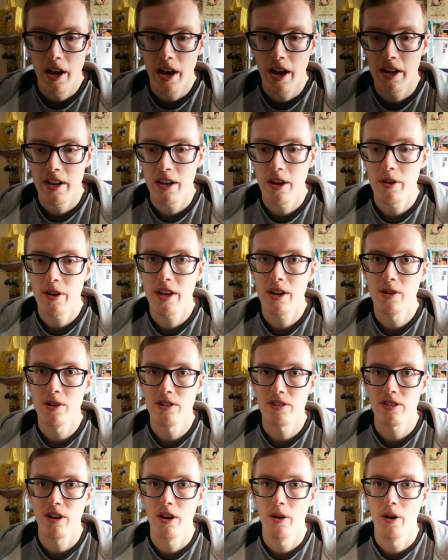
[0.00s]
And he
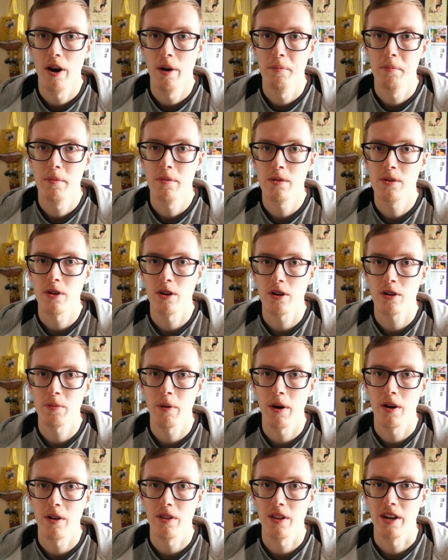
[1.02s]
also talked
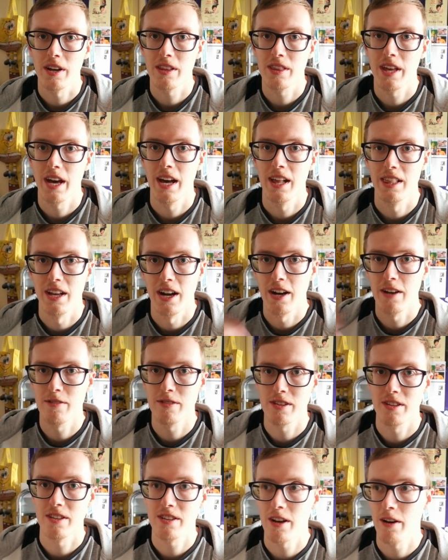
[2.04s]
about like their
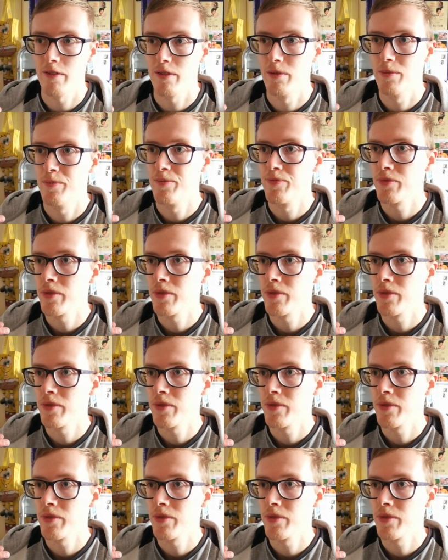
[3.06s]
lives and stuff, and